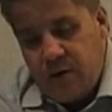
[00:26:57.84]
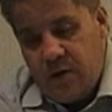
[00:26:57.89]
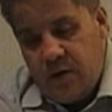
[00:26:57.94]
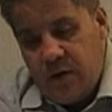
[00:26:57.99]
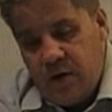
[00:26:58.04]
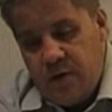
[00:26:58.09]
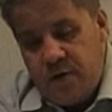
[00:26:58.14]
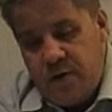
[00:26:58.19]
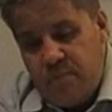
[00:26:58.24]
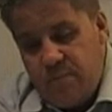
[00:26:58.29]

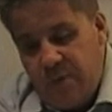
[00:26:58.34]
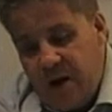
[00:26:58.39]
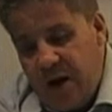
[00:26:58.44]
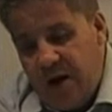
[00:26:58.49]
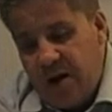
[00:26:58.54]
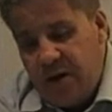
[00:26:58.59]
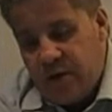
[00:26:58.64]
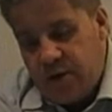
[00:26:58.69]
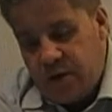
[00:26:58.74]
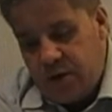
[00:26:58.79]

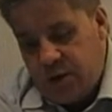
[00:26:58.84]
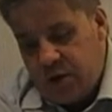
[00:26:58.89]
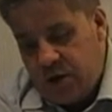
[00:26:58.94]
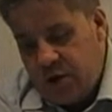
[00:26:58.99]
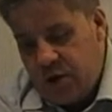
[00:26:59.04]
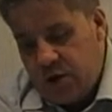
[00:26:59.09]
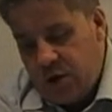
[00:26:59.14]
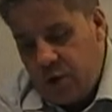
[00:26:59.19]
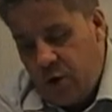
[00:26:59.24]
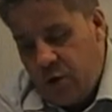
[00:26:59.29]
undermines its
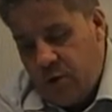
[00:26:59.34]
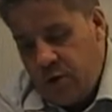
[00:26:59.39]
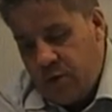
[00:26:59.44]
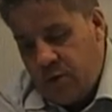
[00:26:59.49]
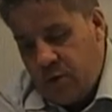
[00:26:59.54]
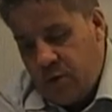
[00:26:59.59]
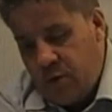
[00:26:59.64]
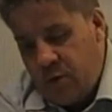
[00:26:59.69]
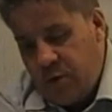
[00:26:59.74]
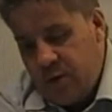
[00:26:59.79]

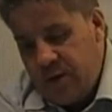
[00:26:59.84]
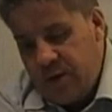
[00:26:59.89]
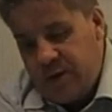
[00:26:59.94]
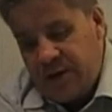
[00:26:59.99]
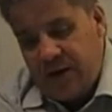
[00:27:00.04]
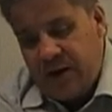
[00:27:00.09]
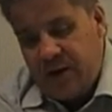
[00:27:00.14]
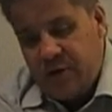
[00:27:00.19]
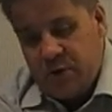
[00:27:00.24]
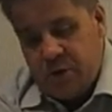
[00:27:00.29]
historical
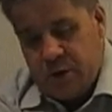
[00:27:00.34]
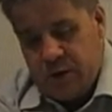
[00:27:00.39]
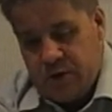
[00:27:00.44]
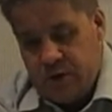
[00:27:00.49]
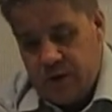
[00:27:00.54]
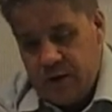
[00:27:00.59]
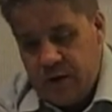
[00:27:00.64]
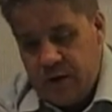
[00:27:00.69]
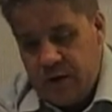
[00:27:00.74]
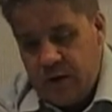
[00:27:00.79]

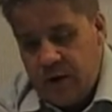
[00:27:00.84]
integrity,